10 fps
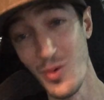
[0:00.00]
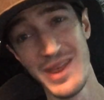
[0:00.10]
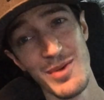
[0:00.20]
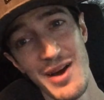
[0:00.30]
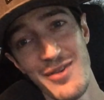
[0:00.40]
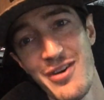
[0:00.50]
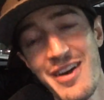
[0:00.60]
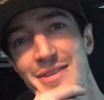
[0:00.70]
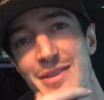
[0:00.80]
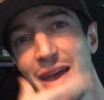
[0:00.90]
really rough.
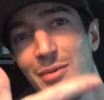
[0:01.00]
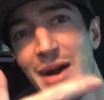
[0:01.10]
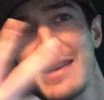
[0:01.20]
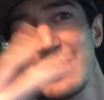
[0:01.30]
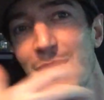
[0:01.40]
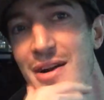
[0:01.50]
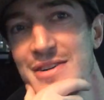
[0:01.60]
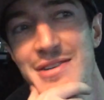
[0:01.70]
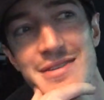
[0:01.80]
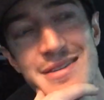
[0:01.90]
That Ross and
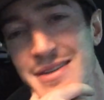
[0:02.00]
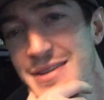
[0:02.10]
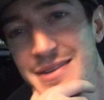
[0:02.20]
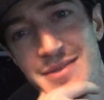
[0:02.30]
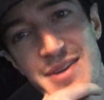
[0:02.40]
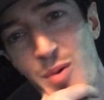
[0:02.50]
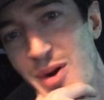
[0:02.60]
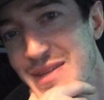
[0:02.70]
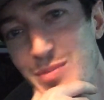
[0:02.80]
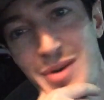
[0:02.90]
Marshalls, it
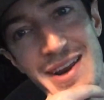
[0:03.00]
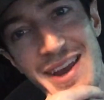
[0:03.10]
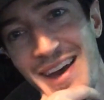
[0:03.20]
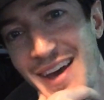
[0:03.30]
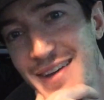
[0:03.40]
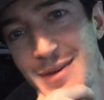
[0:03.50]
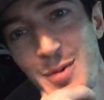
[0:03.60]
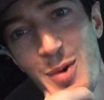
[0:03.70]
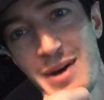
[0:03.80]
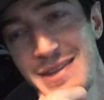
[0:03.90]
wasn't pretty, guys. It
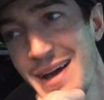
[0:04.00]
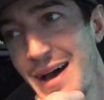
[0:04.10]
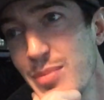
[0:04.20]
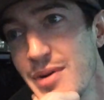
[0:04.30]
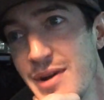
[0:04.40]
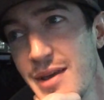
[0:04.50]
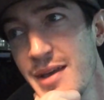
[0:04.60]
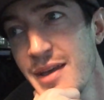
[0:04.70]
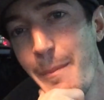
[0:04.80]
was not pretty.